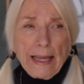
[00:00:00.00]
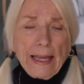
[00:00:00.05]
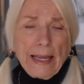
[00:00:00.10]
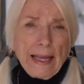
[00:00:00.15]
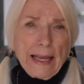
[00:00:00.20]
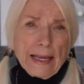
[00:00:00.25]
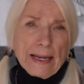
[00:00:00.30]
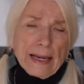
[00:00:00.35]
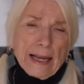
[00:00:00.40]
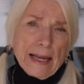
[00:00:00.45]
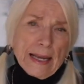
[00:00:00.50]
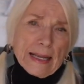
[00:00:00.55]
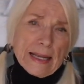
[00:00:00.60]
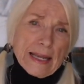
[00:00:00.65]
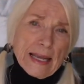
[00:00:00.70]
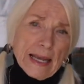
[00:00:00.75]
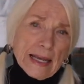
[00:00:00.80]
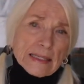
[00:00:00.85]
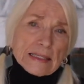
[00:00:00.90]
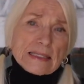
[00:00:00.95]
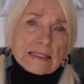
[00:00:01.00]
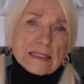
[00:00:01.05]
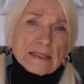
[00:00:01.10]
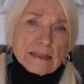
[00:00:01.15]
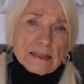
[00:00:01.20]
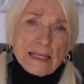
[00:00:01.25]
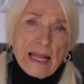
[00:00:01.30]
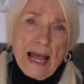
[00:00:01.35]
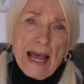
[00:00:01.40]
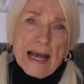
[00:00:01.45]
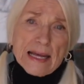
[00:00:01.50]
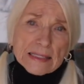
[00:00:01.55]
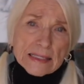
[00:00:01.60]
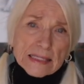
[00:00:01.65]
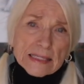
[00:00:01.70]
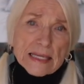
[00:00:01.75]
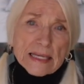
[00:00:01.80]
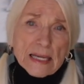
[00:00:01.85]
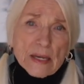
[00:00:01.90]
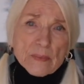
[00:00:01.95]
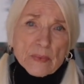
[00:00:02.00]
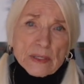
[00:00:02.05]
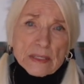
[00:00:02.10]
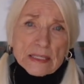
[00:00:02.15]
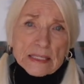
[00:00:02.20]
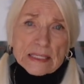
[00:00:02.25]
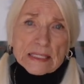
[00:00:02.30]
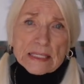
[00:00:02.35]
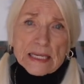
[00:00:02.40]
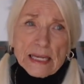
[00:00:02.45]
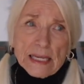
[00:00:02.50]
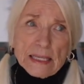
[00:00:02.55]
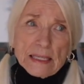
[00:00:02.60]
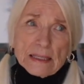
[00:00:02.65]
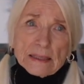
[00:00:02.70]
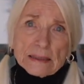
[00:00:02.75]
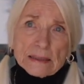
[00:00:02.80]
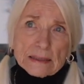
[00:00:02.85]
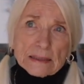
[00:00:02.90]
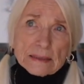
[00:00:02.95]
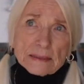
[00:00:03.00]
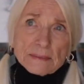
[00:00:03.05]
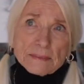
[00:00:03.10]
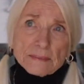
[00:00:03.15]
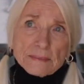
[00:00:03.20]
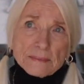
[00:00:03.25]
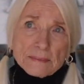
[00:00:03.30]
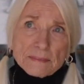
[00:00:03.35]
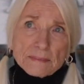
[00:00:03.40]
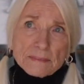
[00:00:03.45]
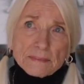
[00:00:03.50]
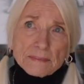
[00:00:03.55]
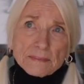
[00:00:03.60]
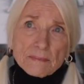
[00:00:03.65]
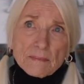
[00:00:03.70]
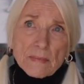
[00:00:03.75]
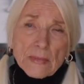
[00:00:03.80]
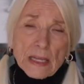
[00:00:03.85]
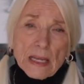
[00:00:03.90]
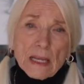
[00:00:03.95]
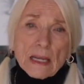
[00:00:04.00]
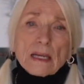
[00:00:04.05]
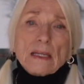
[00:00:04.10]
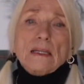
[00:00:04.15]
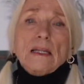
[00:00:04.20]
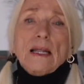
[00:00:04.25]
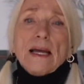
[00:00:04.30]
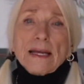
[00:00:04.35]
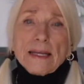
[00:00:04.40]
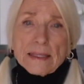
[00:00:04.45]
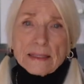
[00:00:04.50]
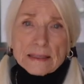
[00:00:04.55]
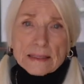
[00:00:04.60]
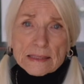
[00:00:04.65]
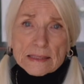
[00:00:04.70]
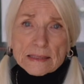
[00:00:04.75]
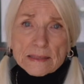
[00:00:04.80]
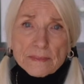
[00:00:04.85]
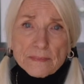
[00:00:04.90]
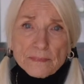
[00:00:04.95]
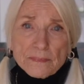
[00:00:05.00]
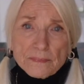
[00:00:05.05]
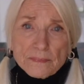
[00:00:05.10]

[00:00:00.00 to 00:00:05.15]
And I guess the last thing I'm going to say is clients.